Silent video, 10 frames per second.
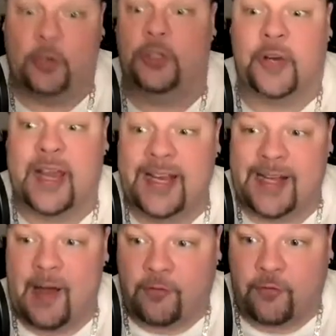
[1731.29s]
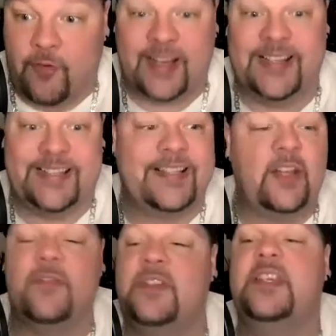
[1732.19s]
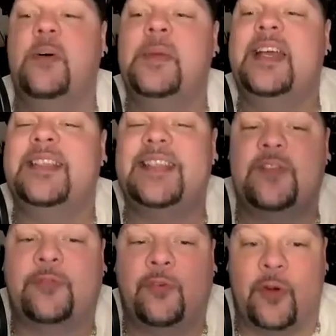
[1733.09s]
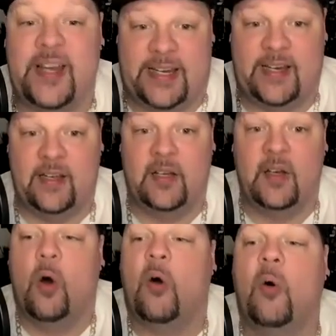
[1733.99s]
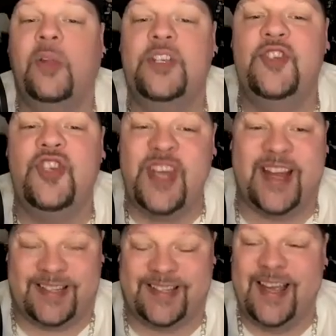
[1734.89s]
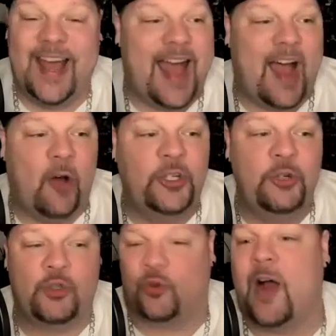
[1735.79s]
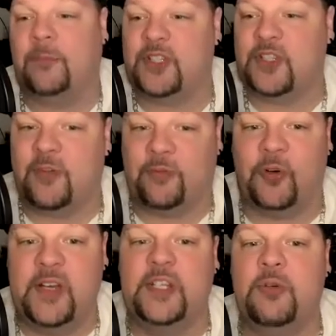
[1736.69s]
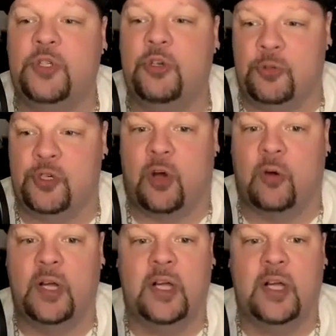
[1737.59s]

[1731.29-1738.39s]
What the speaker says: You're getting a fucking steal of a deal because it's free. Holy shit. How do you drop this on a free YouTube show?